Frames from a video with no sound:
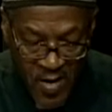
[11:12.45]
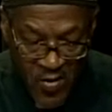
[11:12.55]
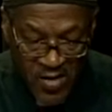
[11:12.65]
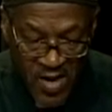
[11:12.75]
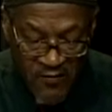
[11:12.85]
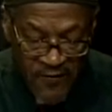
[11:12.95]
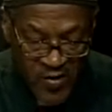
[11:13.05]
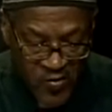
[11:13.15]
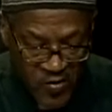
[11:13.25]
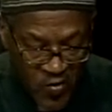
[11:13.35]
Okay,
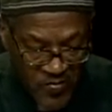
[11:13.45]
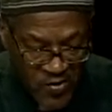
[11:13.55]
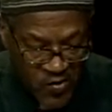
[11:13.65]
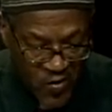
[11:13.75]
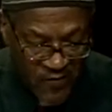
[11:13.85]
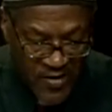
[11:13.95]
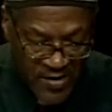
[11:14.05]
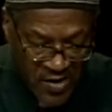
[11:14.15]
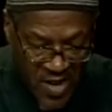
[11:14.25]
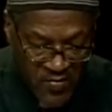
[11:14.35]
refreshments will be served.
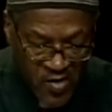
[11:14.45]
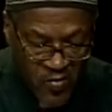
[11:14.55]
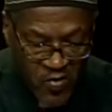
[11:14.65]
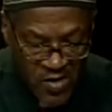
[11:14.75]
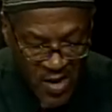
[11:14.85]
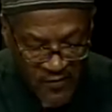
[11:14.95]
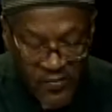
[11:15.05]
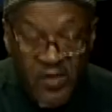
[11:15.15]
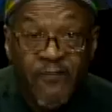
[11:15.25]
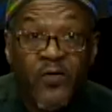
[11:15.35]
That's Cambridge Community
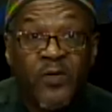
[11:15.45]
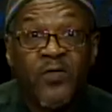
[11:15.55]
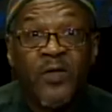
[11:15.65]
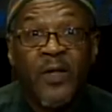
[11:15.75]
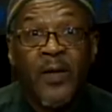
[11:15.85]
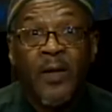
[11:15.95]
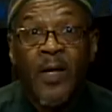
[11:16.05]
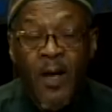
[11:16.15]
Television, 438